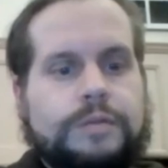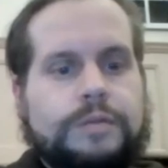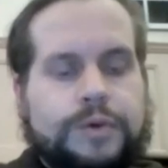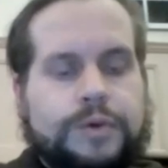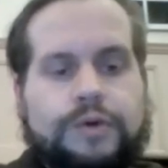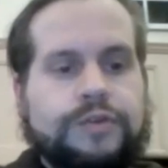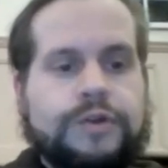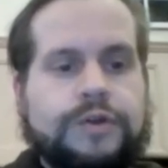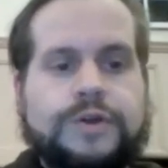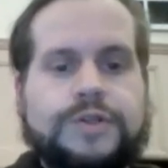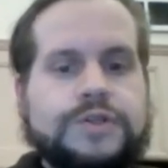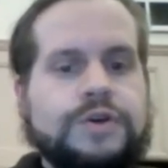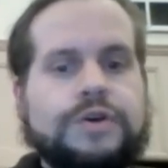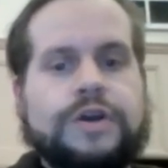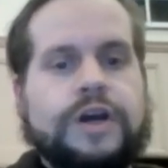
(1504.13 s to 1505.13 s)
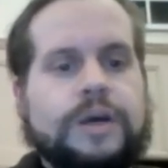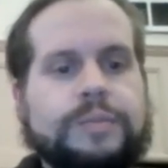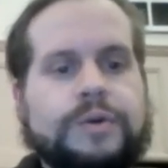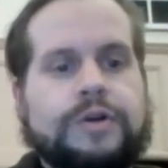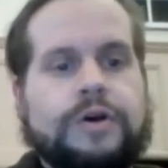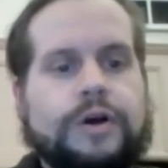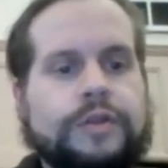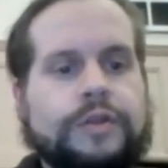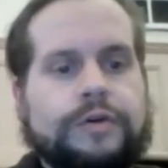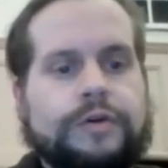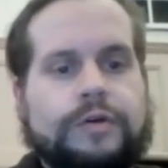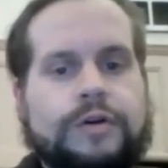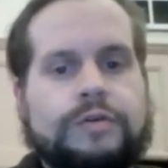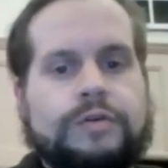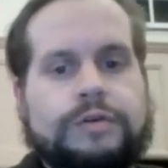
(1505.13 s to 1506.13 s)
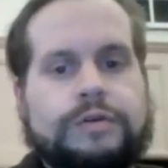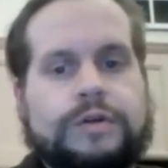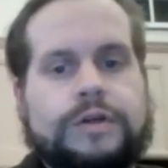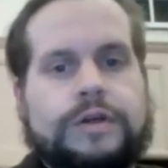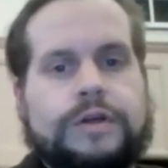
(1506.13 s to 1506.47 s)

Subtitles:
Both things could happen on their own,